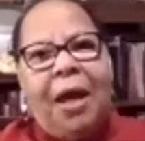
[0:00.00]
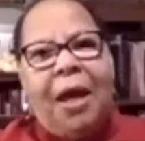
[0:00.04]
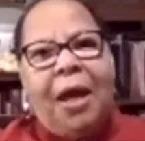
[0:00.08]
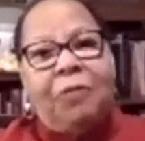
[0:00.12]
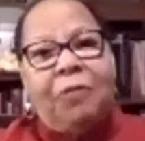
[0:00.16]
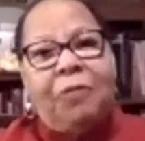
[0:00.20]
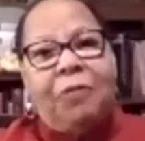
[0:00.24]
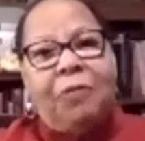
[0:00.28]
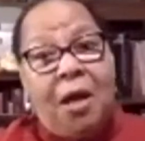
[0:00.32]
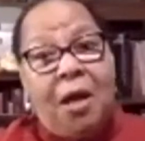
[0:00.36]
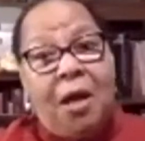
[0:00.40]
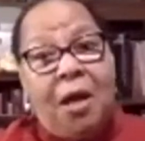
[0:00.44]

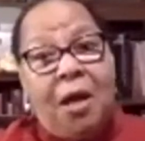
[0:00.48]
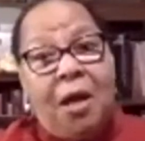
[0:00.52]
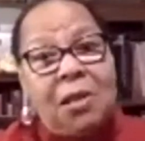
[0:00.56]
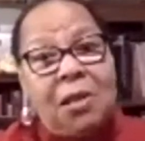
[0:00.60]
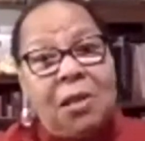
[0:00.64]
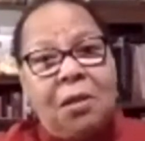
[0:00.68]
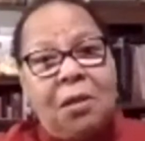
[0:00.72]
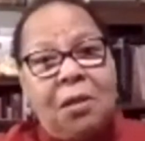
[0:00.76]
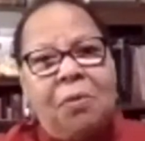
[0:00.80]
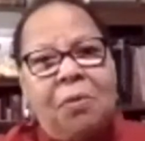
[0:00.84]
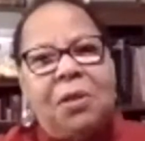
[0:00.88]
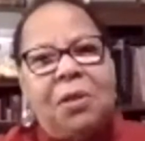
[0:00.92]

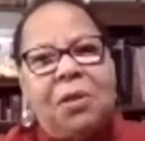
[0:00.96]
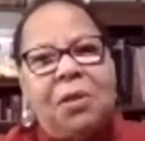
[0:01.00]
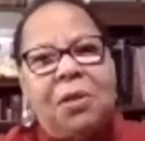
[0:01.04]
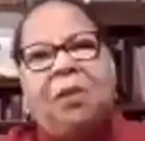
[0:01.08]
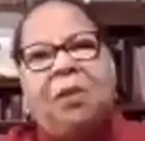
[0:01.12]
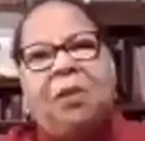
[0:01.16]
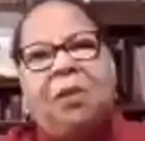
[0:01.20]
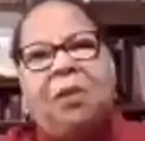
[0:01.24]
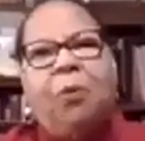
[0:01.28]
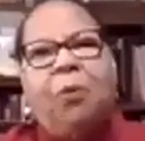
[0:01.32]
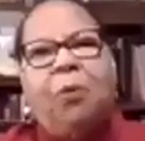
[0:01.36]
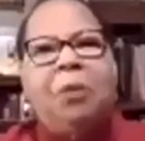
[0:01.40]
consequences
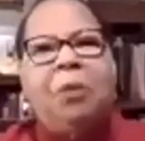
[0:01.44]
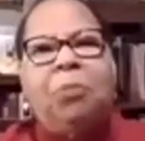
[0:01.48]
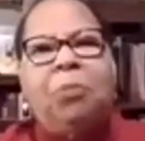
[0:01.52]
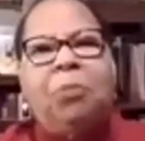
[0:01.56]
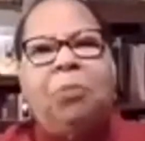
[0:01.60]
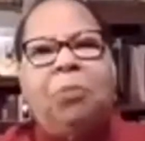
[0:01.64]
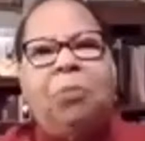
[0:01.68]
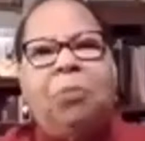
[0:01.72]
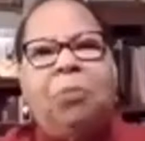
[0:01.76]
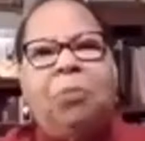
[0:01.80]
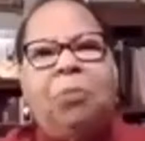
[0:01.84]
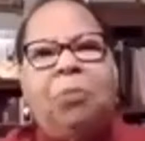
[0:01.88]
for
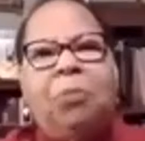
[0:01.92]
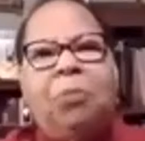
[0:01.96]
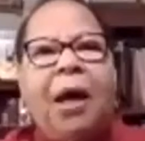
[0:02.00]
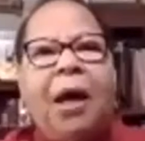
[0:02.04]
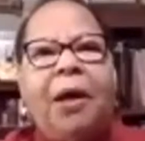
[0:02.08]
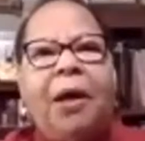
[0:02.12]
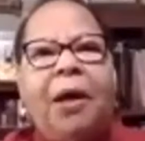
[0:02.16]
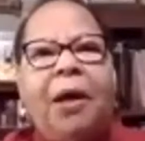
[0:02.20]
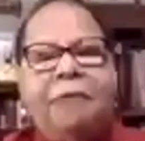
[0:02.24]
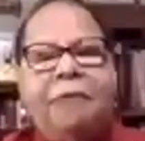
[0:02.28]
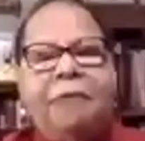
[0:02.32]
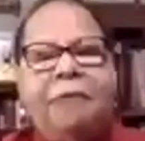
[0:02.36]
people's
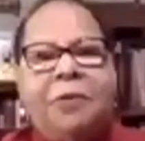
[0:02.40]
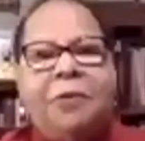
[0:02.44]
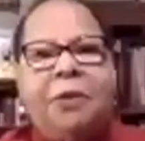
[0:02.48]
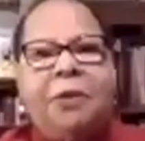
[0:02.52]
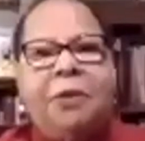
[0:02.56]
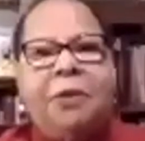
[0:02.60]
lives.